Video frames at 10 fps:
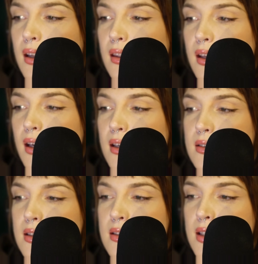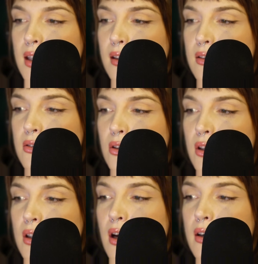that its assailant
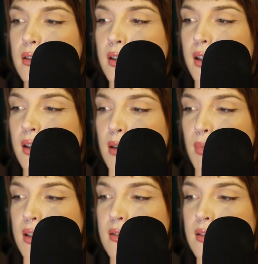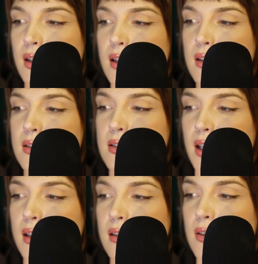could hardly keep it in its
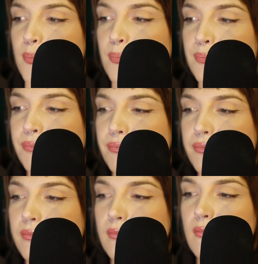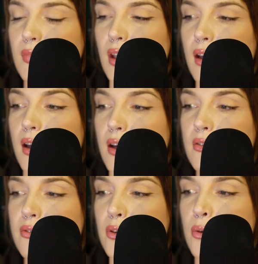sight. It
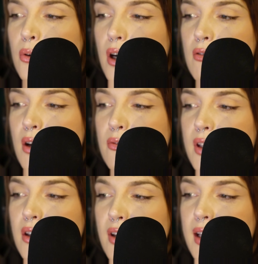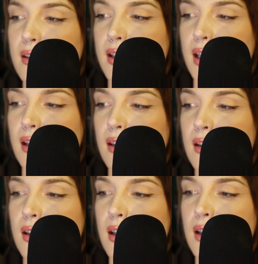flew around the Great Lake,
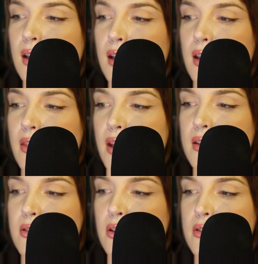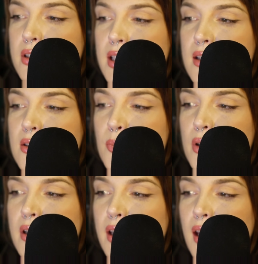then turned
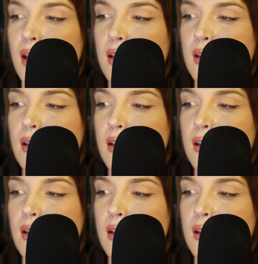eastward again.